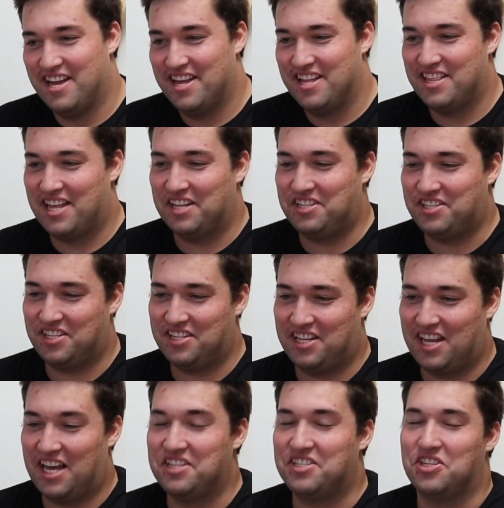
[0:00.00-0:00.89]
That's
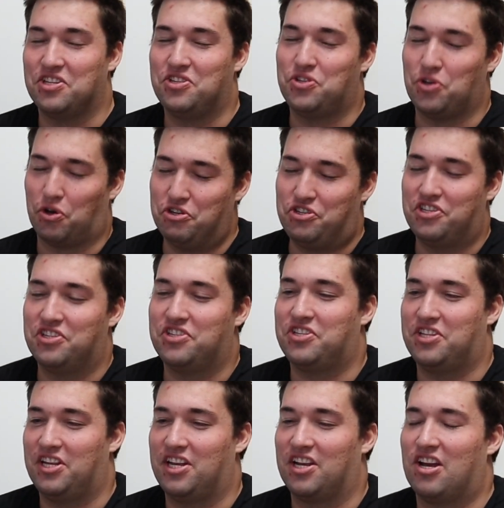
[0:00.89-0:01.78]
the dodgiest
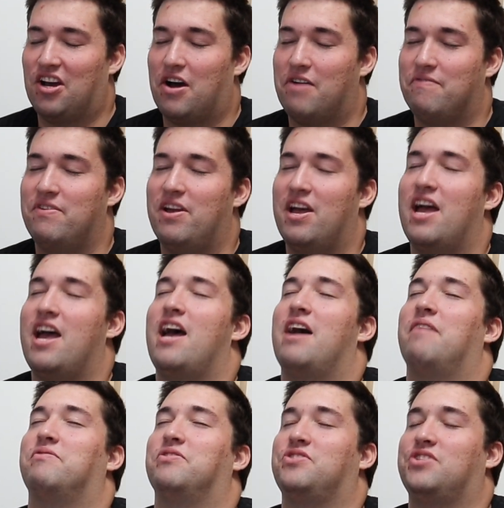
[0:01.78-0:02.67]
thing I've
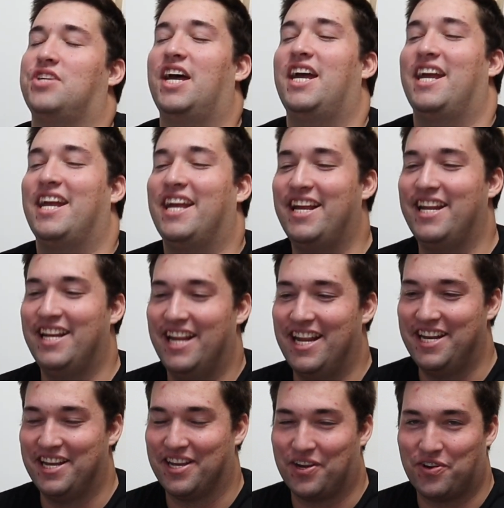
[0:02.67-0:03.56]
ever seen
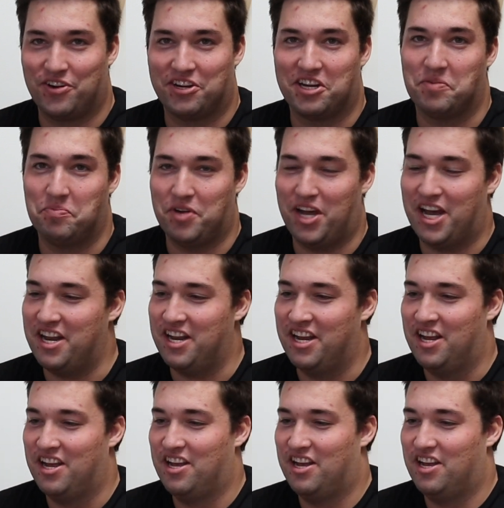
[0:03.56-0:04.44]
in a cricket bat.
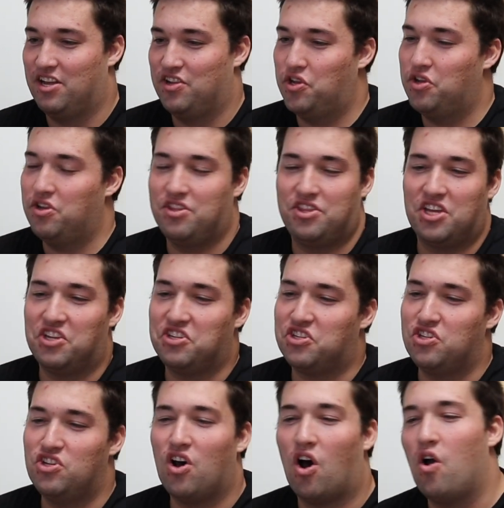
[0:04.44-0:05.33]
There's
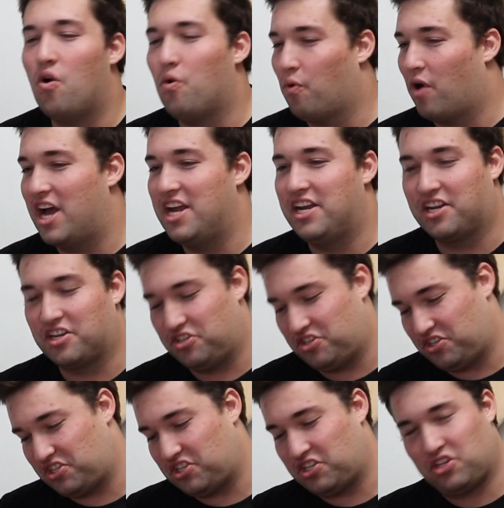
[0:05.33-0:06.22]
no way you can
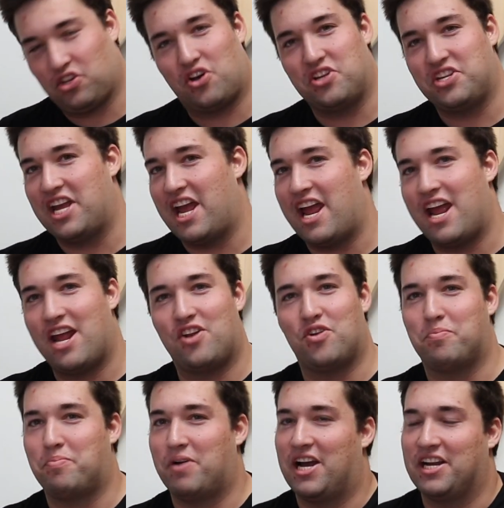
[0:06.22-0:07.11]
just slot your
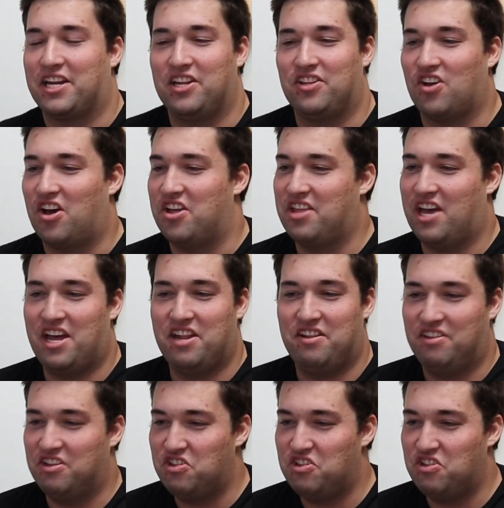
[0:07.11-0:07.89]
handle back in like that.